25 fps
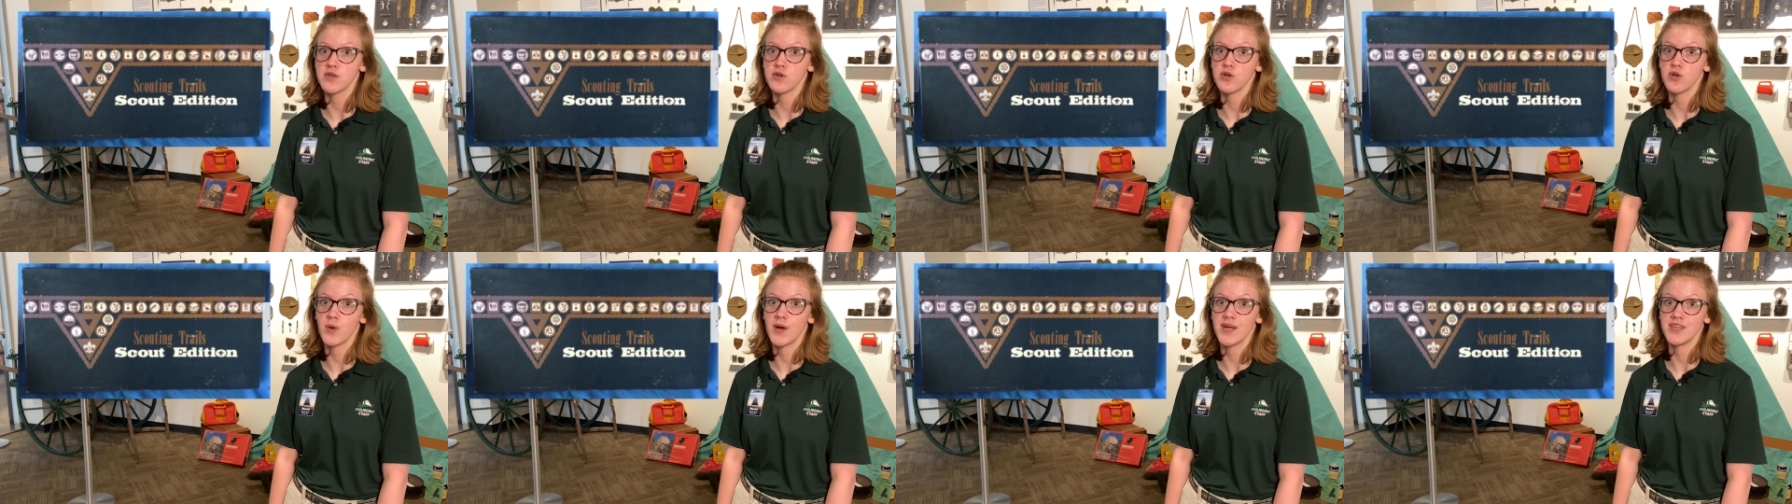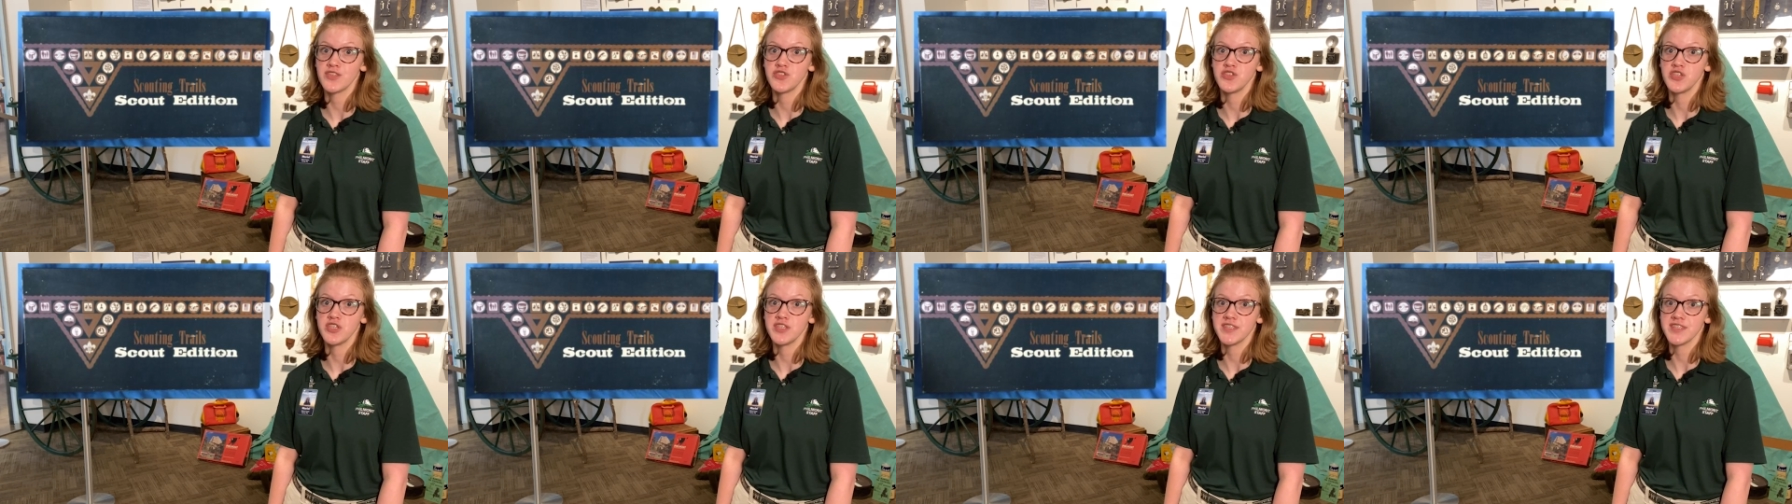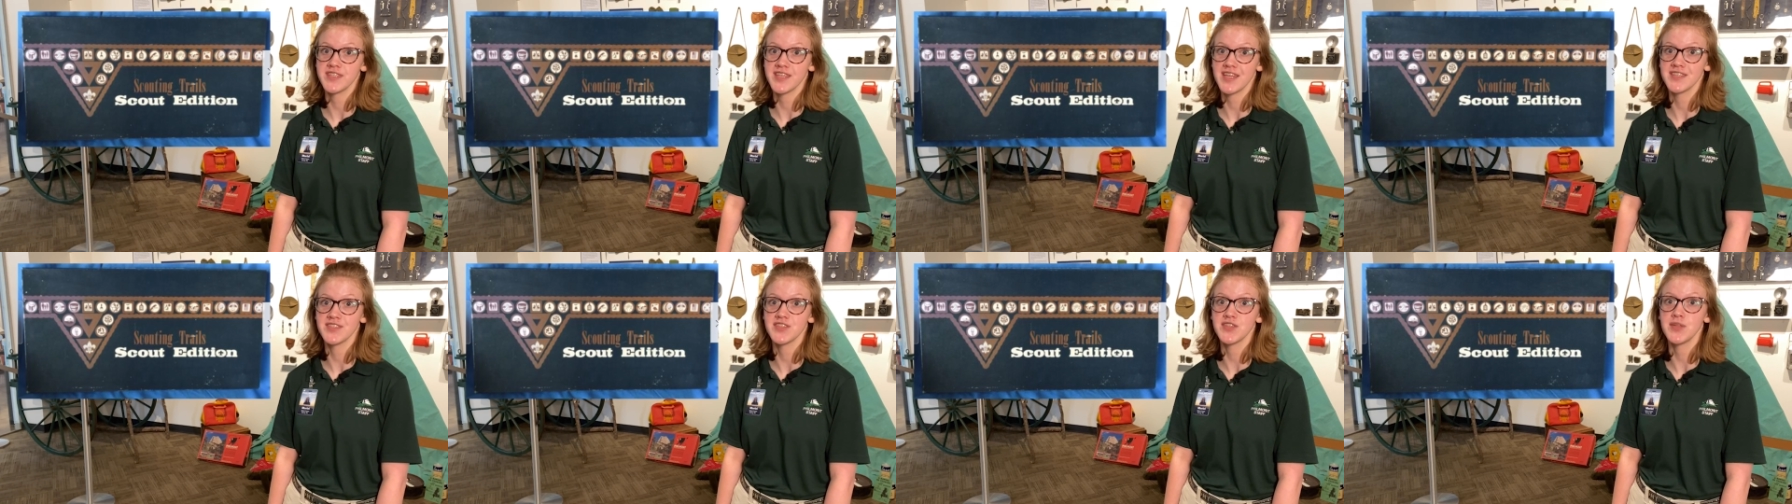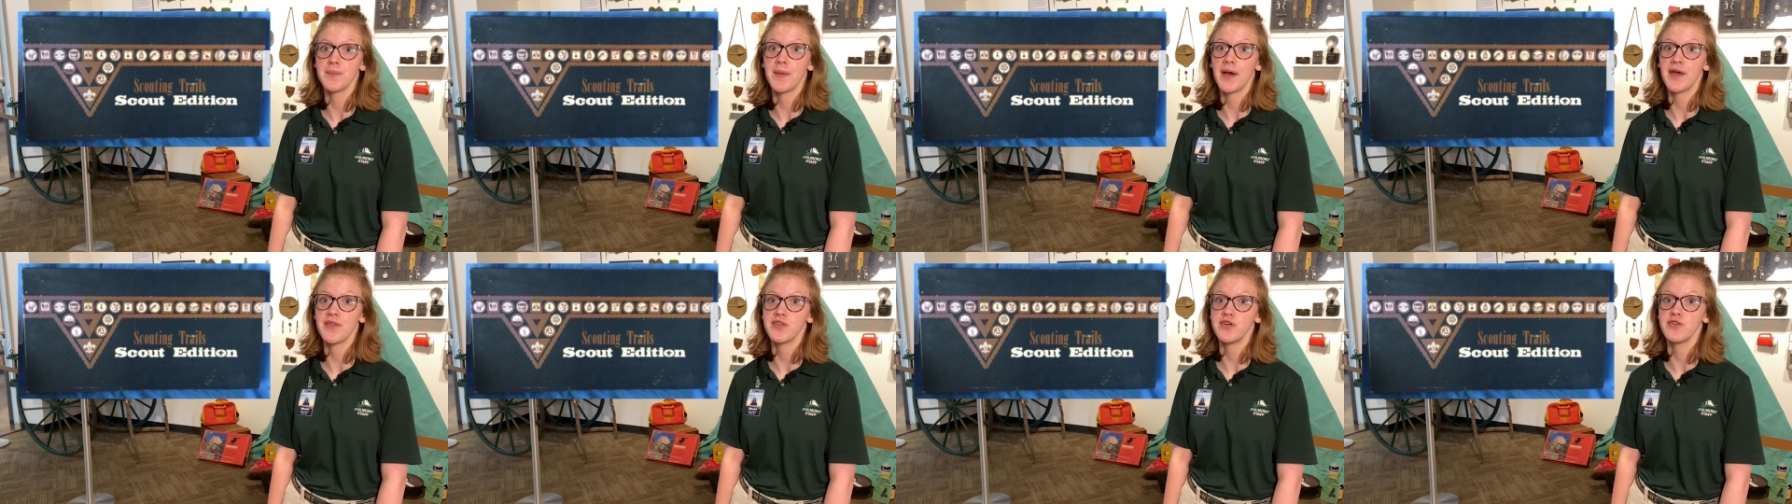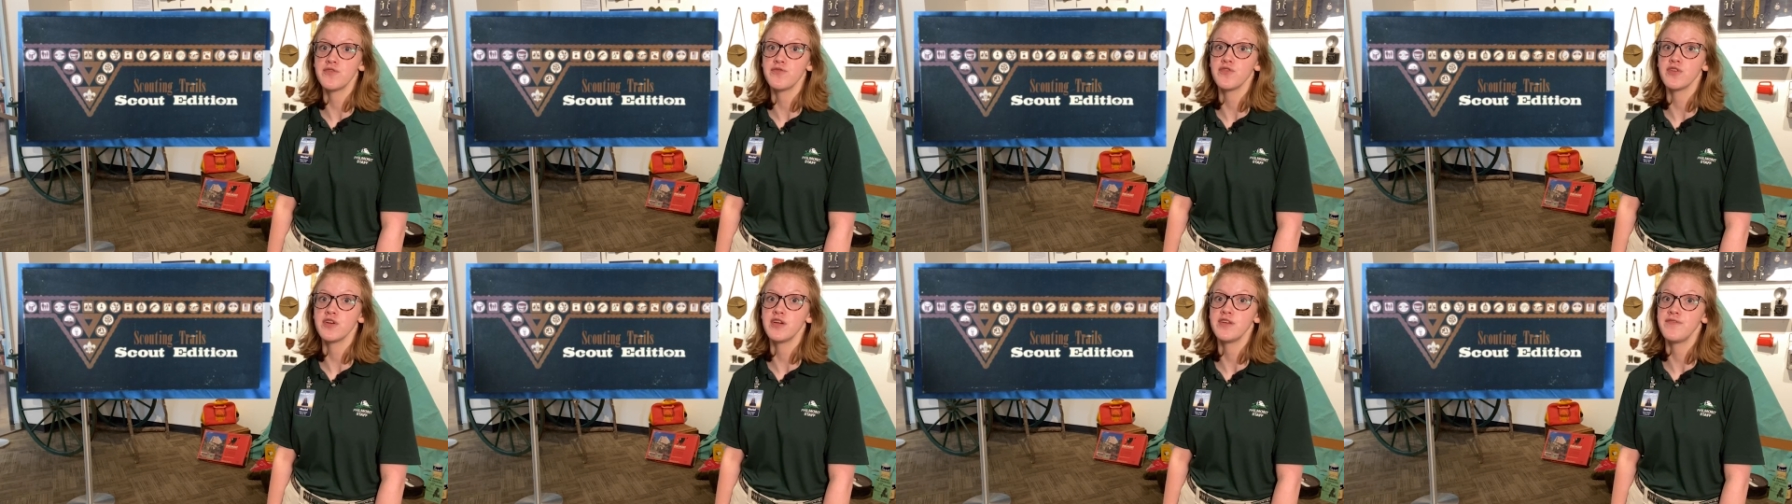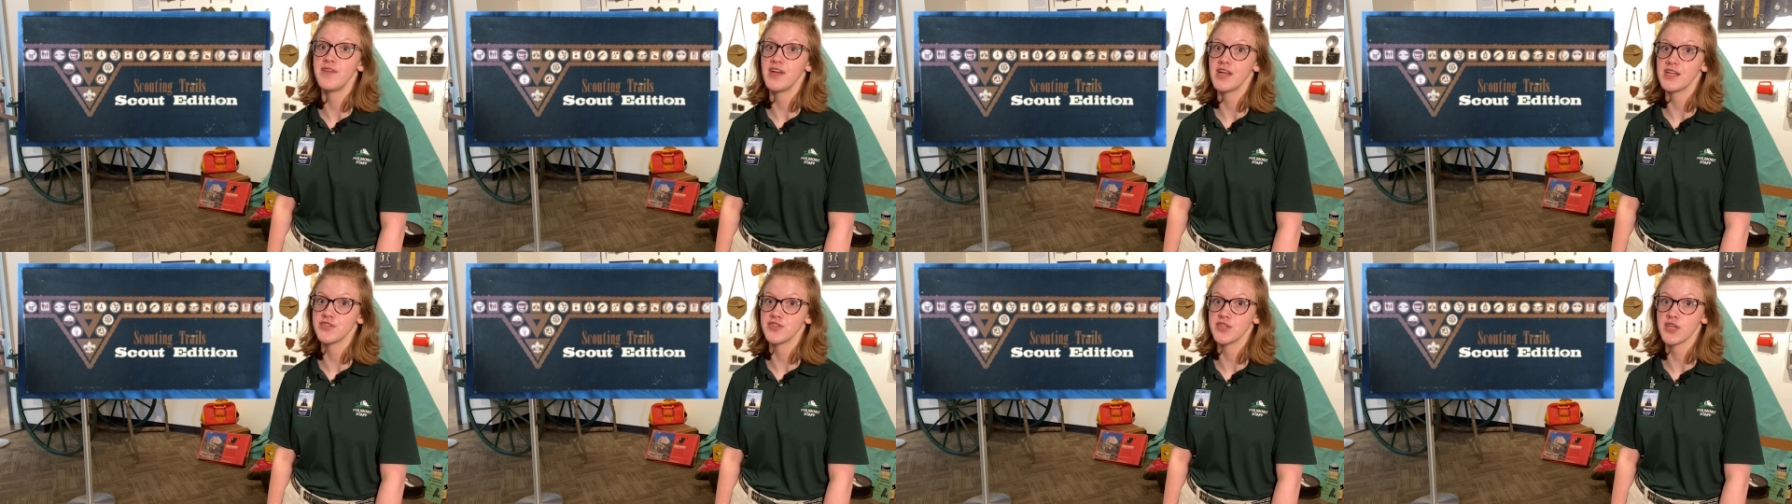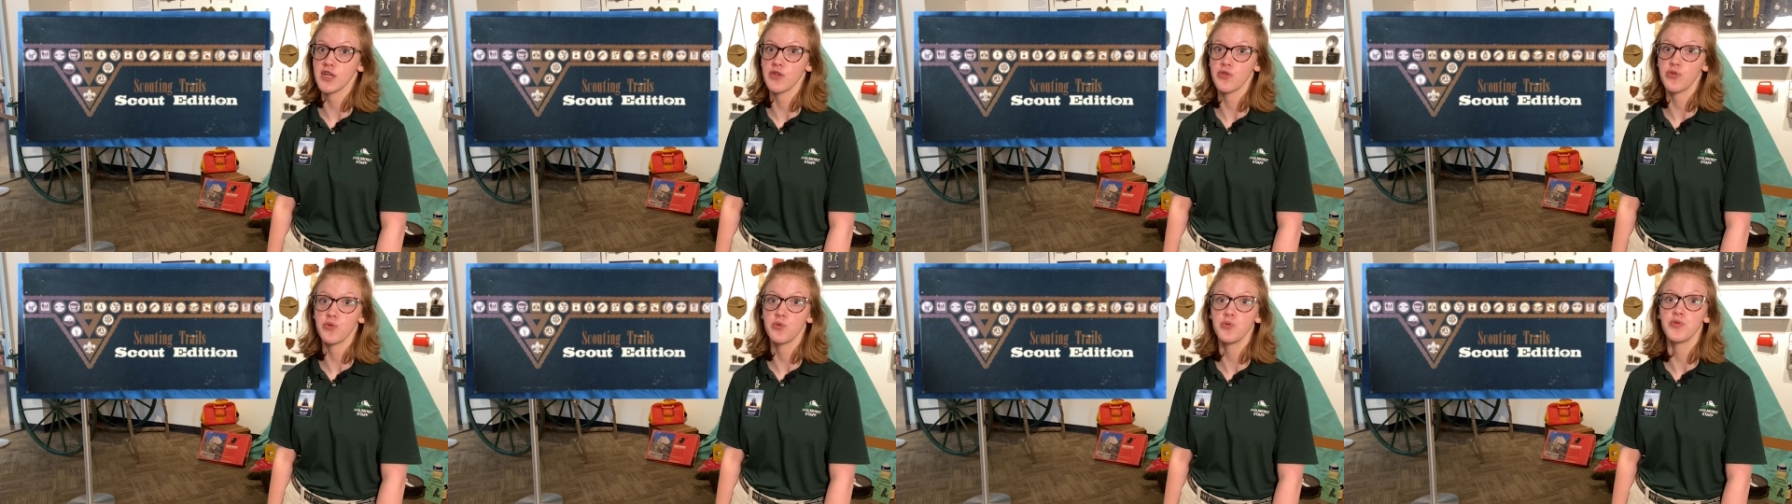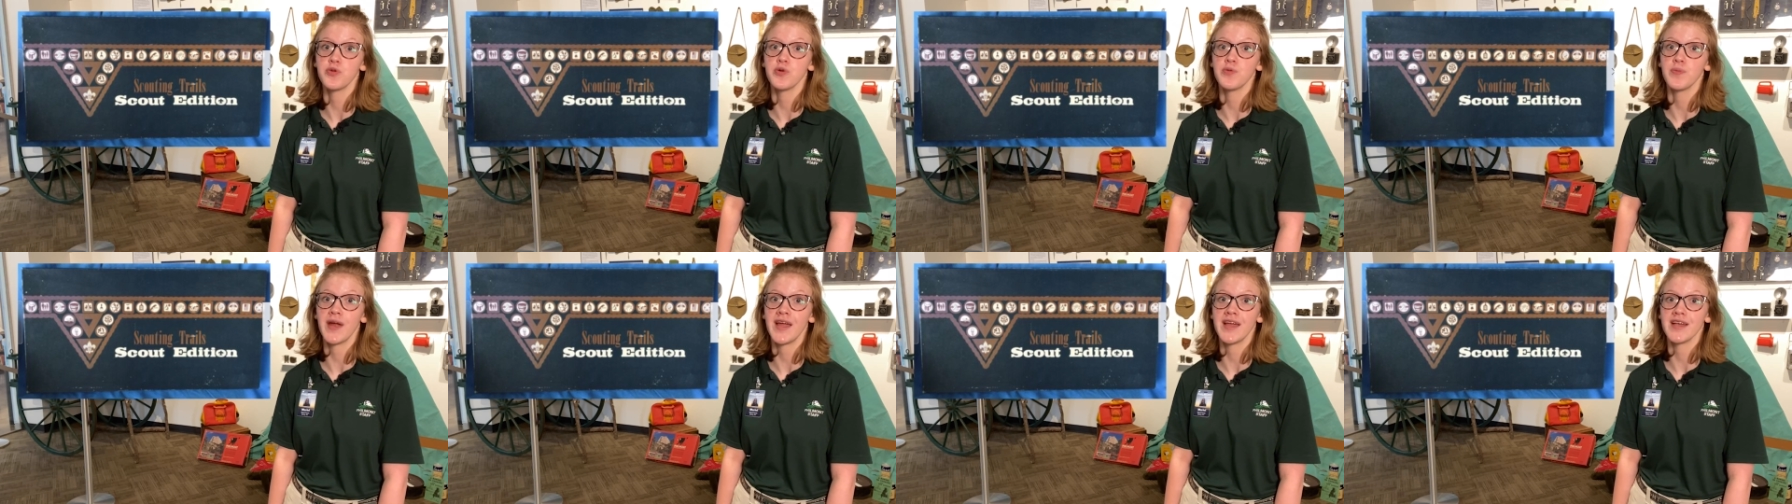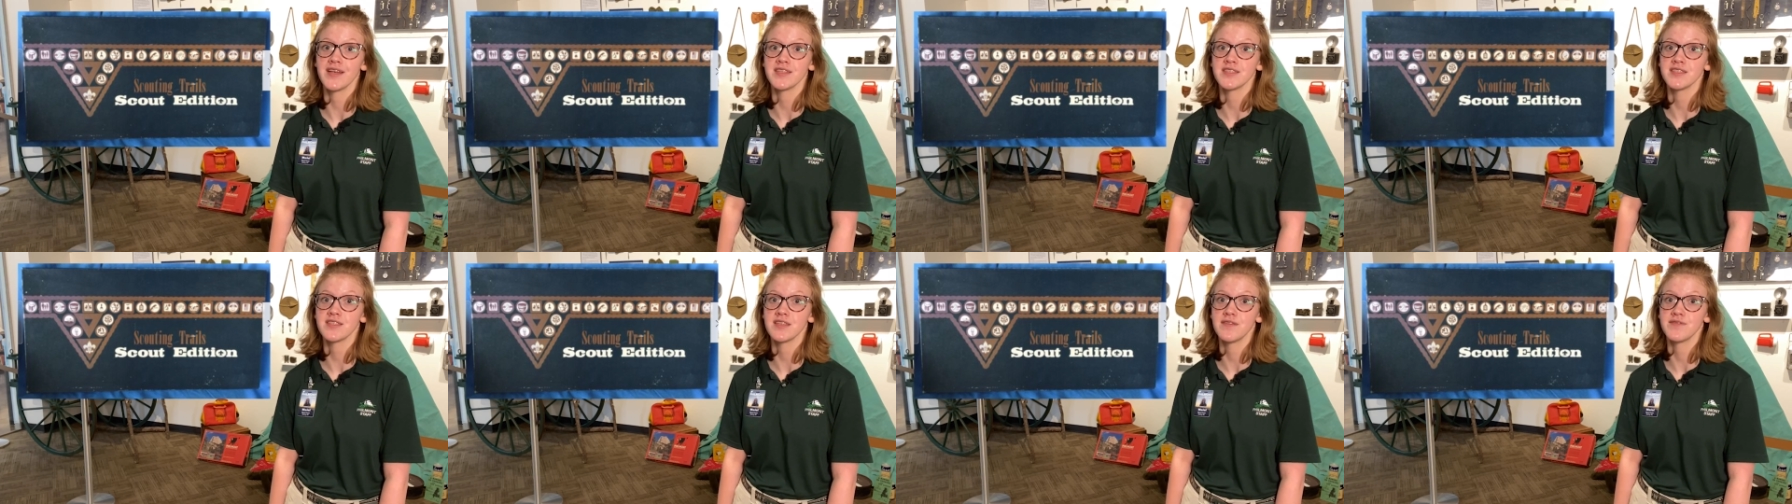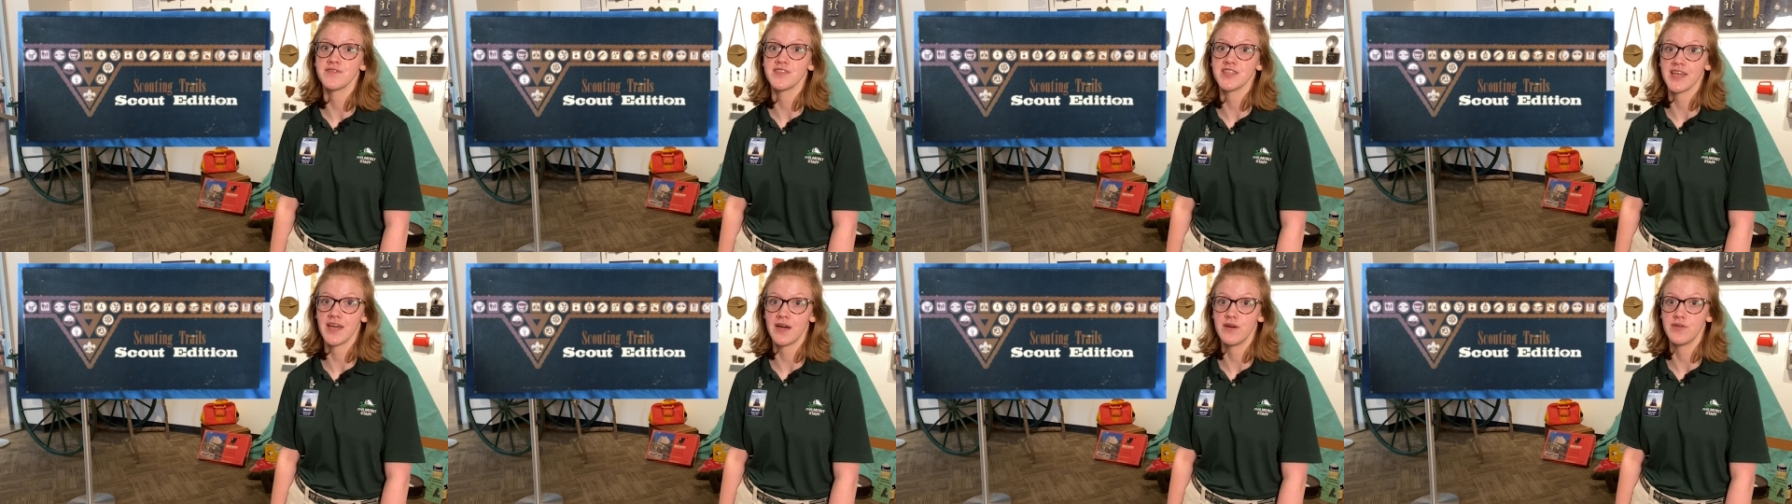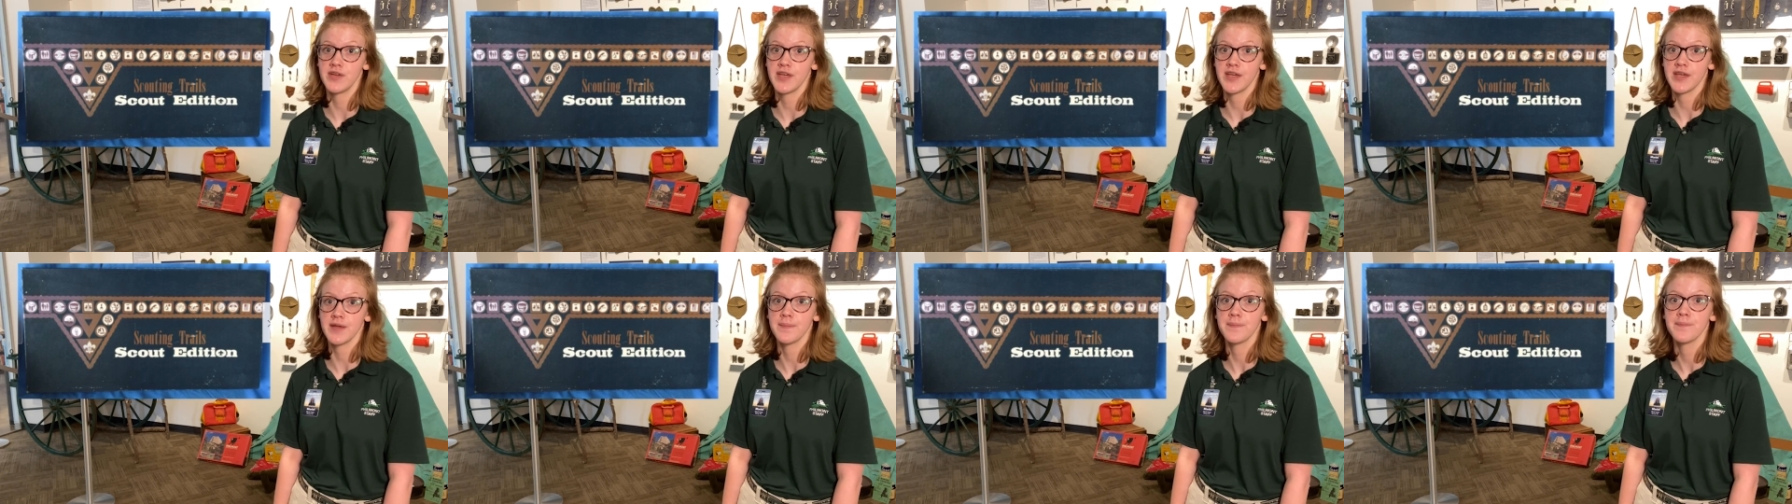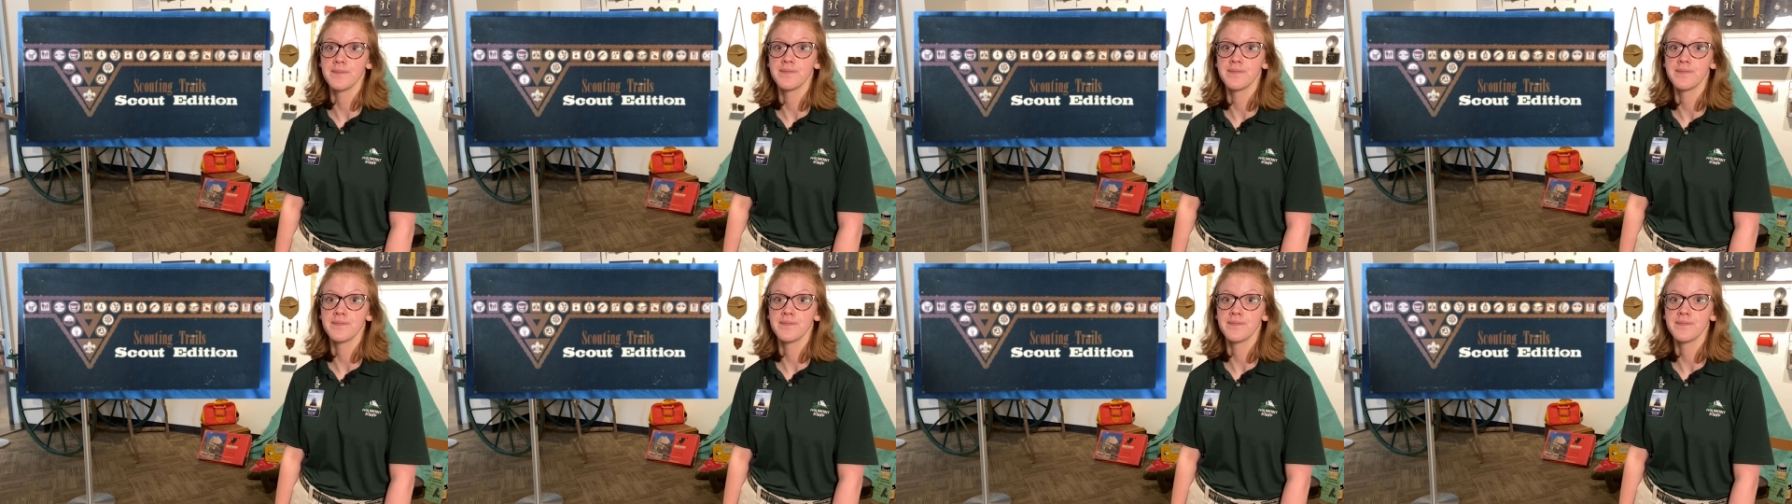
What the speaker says: questions as the method for advancing through the ranks of Scouting.